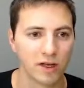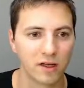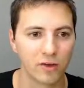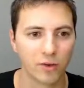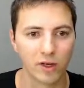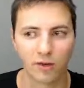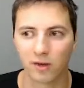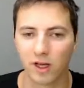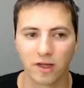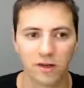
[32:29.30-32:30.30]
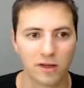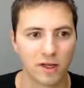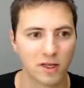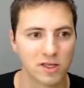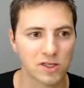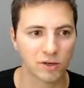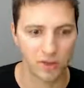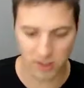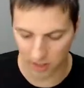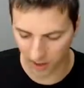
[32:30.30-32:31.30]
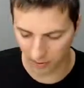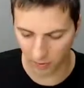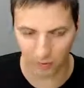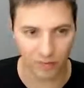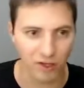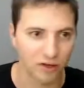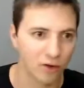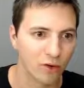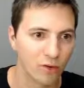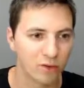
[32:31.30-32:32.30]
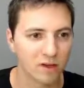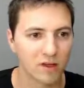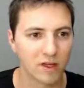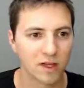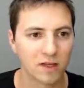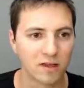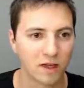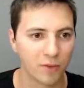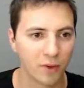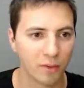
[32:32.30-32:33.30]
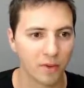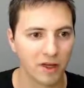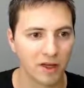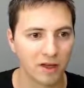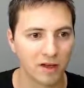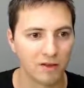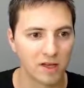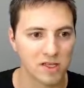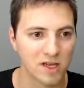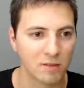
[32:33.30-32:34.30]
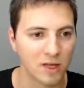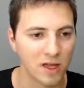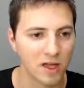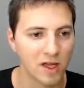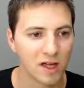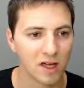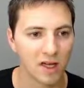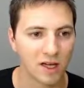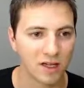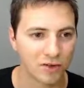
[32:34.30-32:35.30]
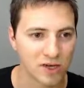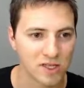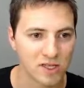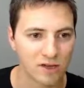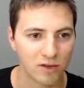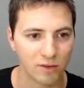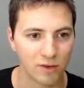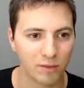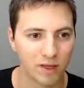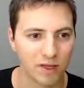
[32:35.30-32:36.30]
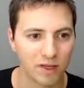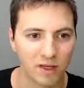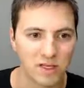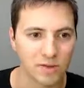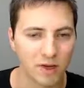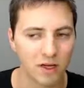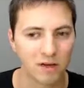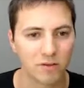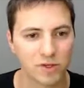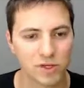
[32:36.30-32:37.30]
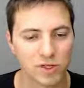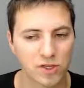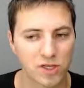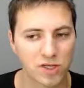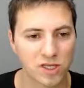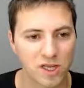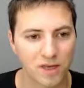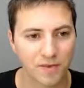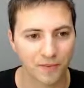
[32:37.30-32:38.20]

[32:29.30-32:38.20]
you click on add the data source, name will be node, type will be influxdb, address will be this one, which is suggested.